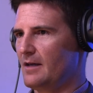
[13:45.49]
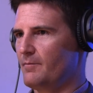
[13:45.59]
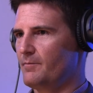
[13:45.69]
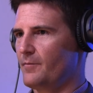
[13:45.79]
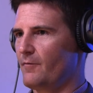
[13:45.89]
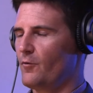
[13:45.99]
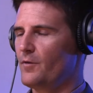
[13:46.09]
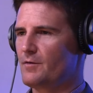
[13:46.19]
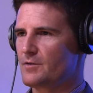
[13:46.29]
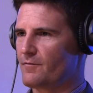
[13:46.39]
Um,
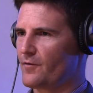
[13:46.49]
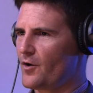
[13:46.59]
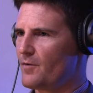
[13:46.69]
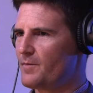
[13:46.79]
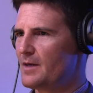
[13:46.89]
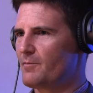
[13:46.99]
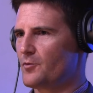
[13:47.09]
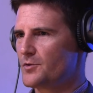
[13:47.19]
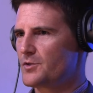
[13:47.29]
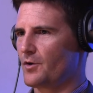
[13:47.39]
before, there was a very big
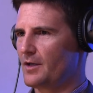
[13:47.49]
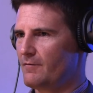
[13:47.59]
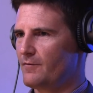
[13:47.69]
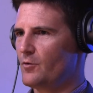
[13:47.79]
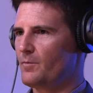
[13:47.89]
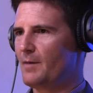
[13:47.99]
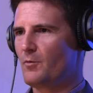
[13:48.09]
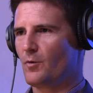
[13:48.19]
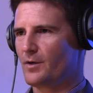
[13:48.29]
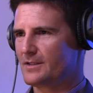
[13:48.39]
push on infill.
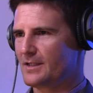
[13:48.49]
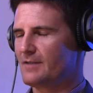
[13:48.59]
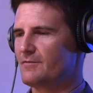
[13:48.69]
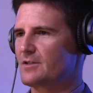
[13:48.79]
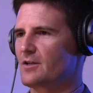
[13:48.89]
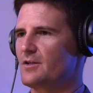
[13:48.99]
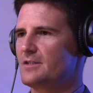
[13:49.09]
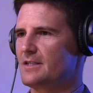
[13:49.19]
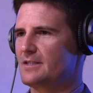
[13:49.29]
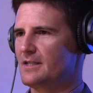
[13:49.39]
People wanted to live as
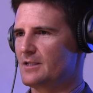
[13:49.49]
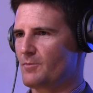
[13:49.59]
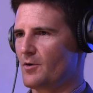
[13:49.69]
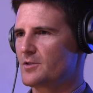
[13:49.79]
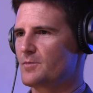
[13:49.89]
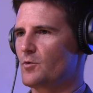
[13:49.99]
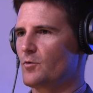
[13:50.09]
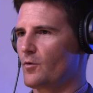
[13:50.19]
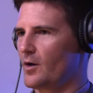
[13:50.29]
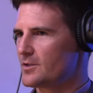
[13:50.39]
close to the sea as possible,
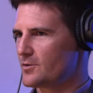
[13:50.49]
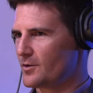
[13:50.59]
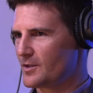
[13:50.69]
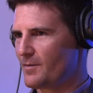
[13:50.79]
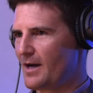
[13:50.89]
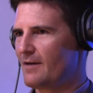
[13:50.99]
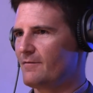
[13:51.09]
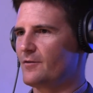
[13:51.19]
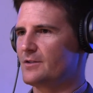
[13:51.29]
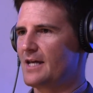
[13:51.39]
quite strong
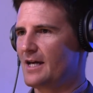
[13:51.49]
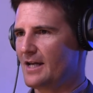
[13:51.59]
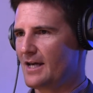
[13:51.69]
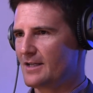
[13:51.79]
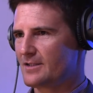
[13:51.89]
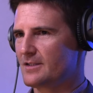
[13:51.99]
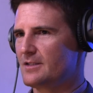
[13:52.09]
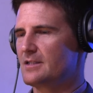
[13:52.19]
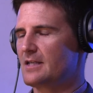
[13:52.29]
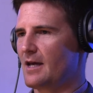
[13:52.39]
demand for
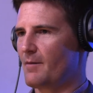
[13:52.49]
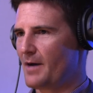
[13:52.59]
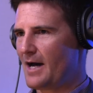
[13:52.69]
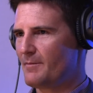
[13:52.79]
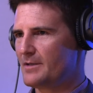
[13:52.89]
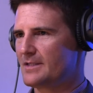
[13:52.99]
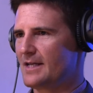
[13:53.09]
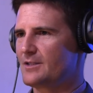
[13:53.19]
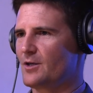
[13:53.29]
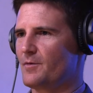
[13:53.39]
townhouses, uh, apartments,
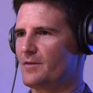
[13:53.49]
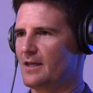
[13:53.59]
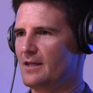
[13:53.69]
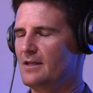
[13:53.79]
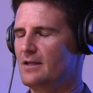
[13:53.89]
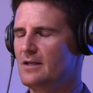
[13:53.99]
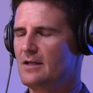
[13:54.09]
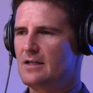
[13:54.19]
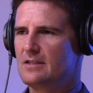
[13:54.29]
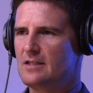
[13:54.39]
that type of thing.
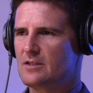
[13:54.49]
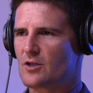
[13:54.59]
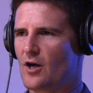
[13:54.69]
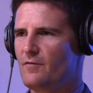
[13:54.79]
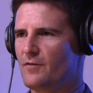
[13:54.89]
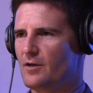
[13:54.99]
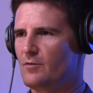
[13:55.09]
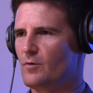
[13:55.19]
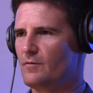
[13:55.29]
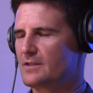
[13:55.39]
Since
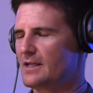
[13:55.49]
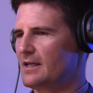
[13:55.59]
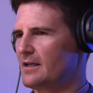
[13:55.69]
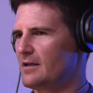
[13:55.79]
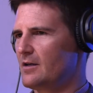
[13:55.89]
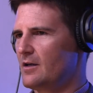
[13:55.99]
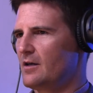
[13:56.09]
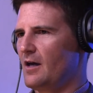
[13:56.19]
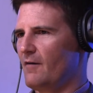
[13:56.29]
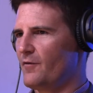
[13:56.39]
COVID, we've seen
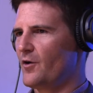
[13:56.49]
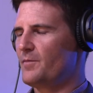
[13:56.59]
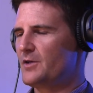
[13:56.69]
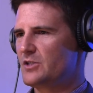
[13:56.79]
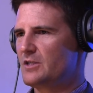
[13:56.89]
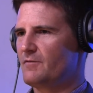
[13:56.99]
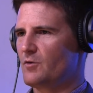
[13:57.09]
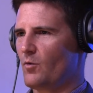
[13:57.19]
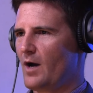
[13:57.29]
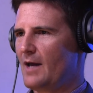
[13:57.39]
a very big shift
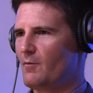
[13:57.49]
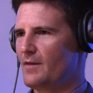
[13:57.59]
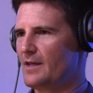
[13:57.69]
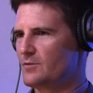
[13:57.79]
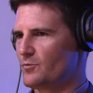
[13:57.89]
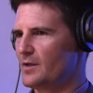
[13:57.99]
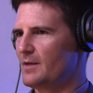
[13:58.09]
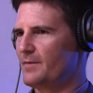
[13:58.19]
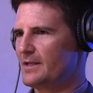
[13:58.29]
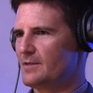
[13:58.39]
away where there's
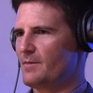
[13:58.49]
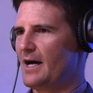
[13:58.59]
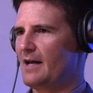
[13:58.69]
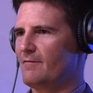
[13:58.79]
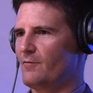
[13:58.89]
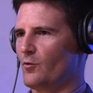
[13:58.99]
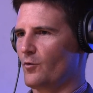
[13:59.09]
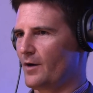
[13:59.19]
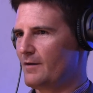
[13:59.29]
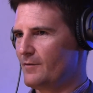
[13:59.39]
really big demand for
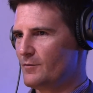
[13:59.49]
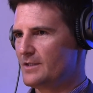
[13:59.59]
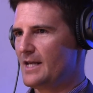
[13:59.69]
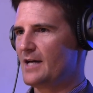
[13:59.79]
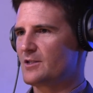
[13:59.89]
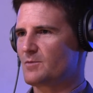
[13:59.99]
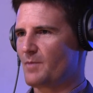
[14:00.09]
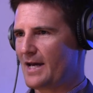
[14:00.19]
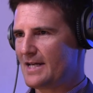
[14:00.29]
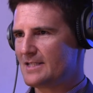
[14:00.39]
greenfields now,
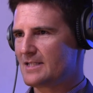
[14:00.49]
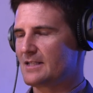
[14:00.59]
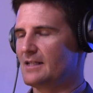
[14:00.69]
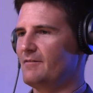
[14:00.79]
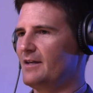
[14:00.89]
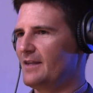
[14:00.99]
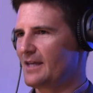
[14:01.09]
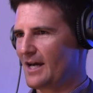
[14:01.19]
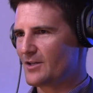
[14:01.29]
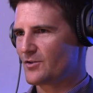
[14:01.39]
space, living in the
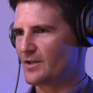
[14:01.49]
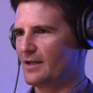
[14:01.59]
country.